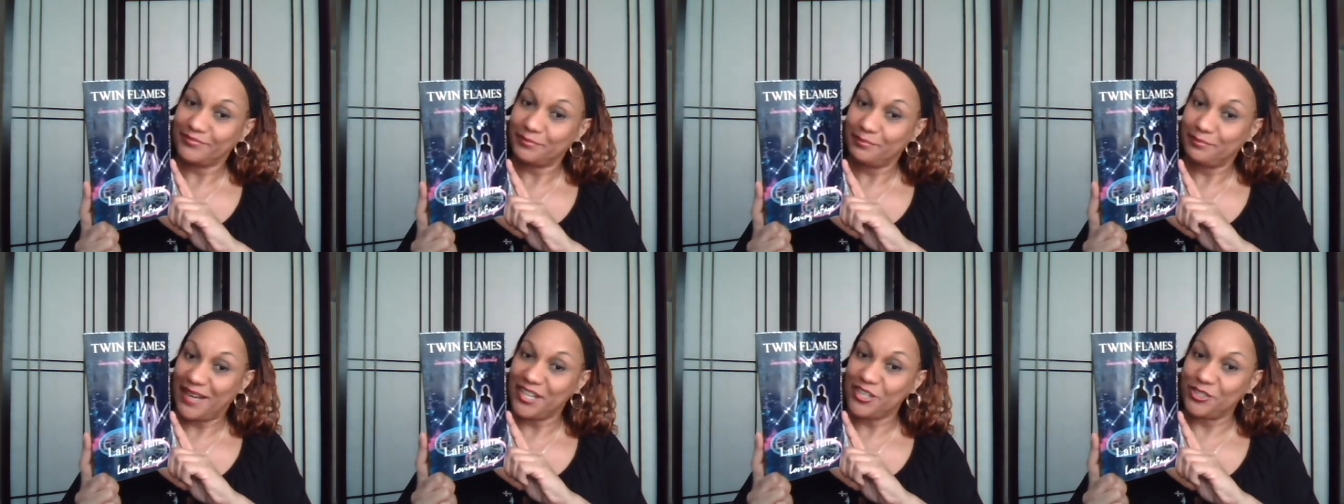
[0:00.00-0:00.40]

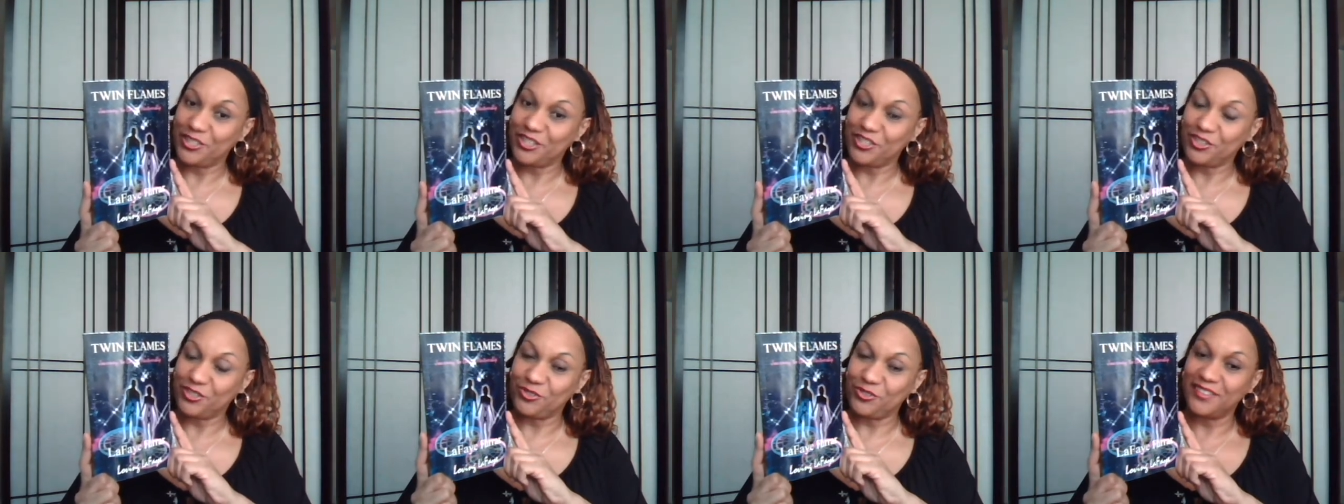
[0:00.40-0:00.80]
by
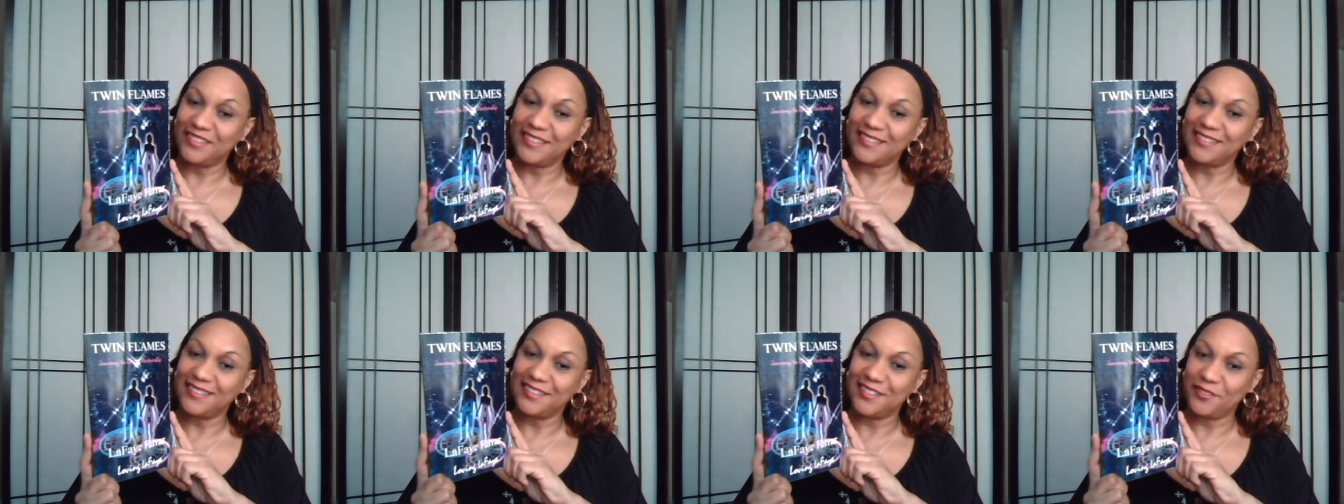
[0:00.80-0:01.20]
yours
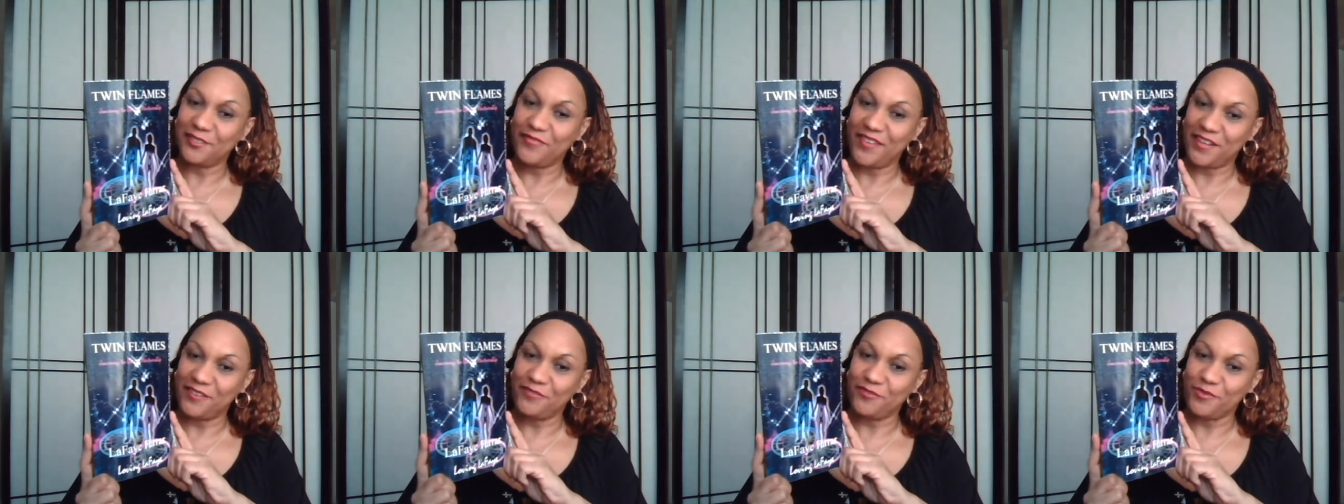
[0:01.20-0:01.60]
truly,
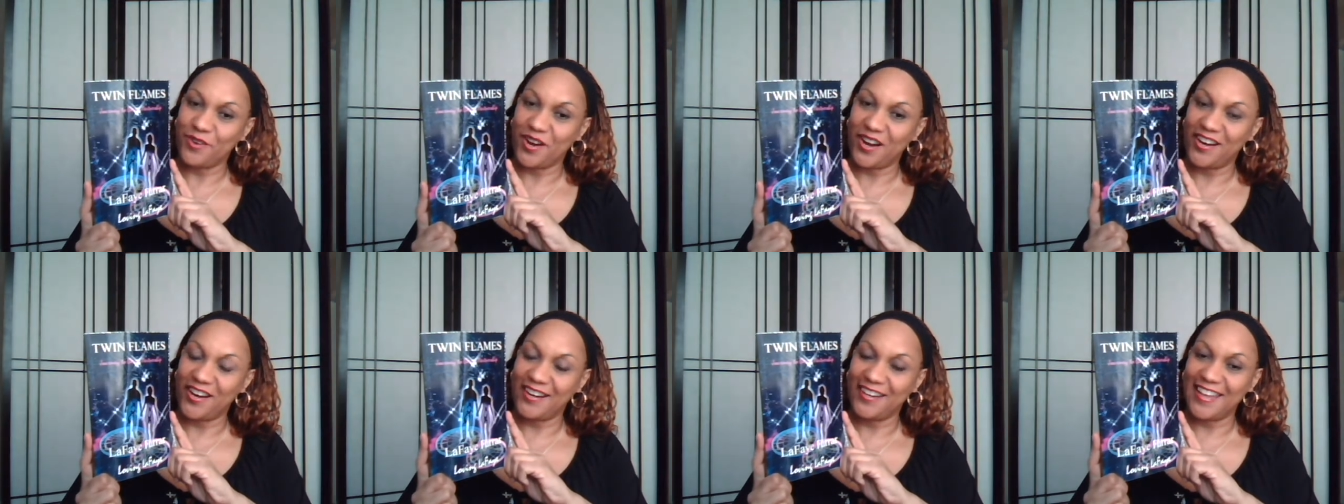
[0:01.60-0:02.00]
LaFaye
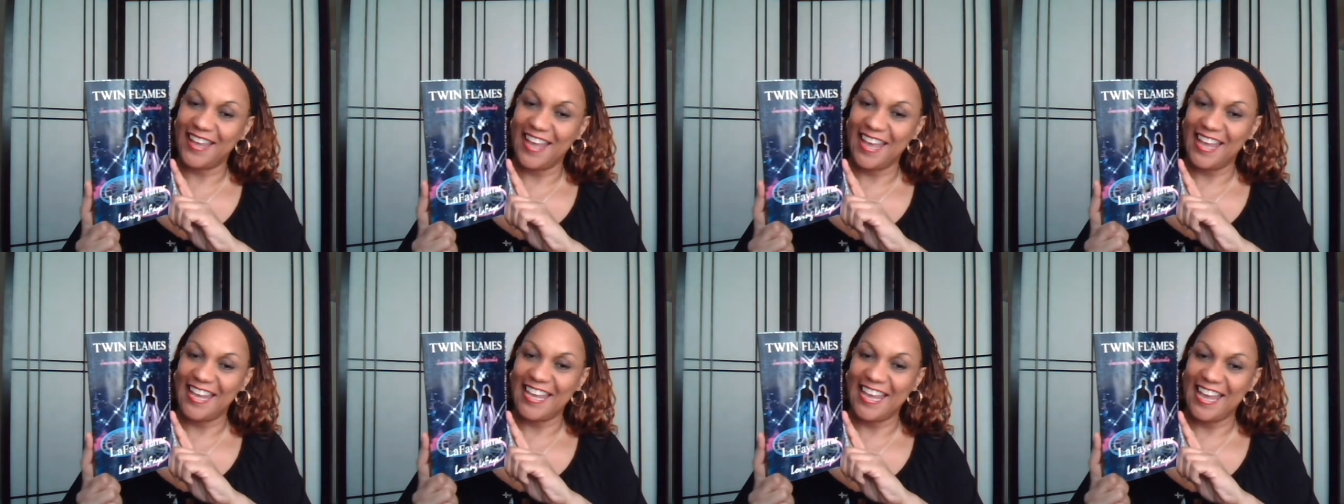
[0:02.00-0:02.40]
Farrar,
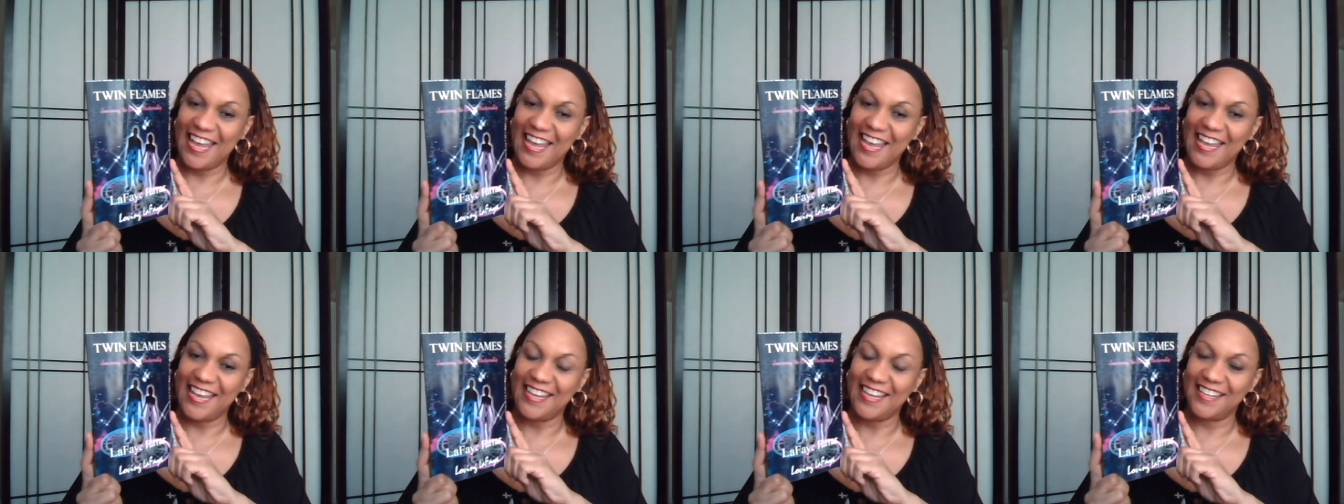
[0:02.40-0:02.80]

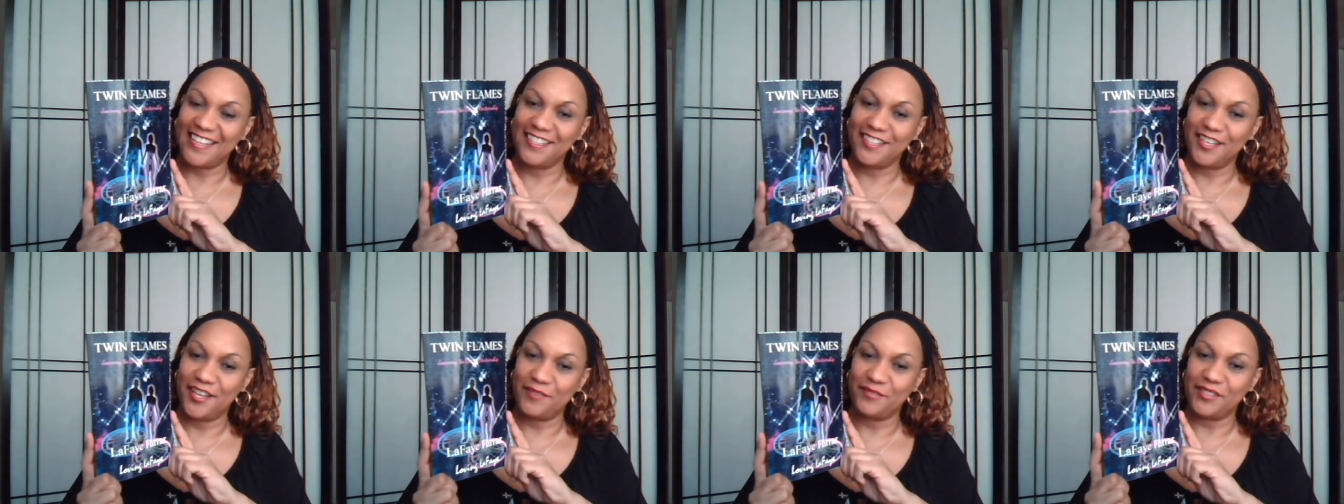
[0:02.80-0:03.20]
aka
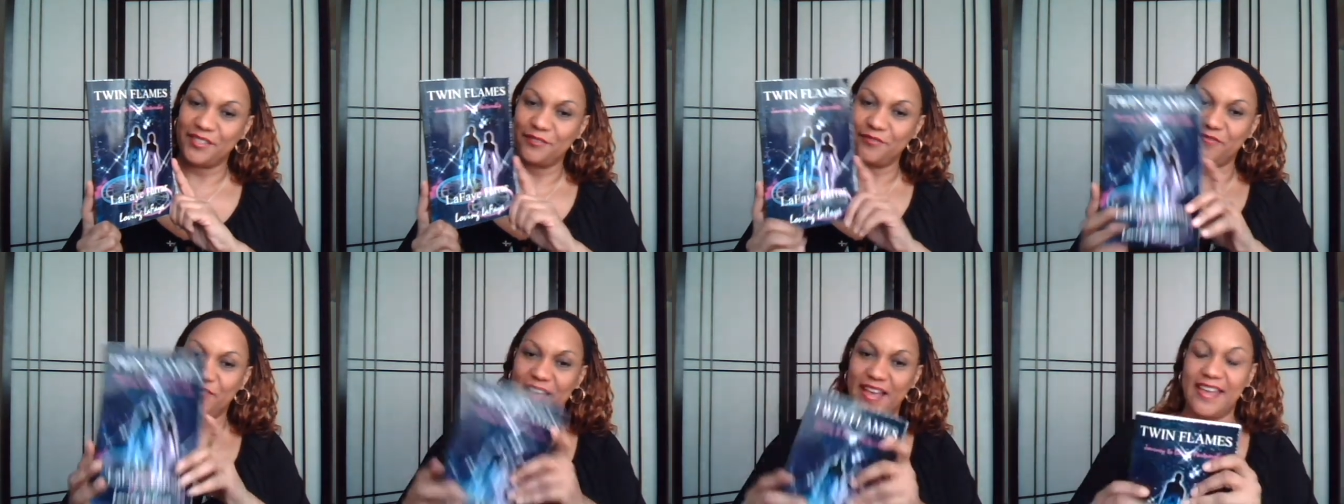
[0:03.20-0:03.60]
Loving
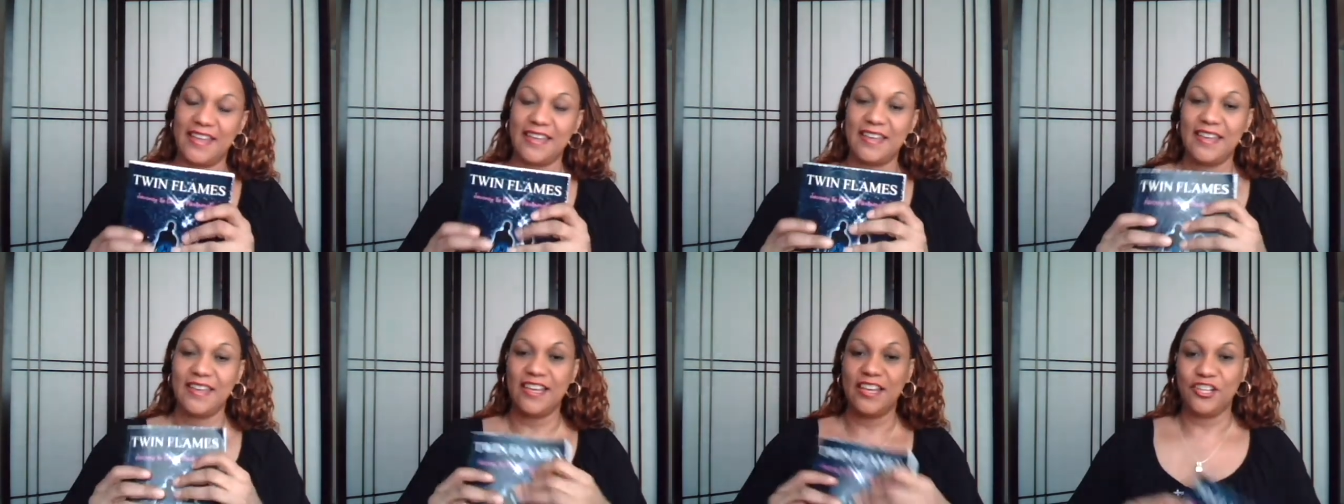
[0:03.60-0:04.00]
LaFaye.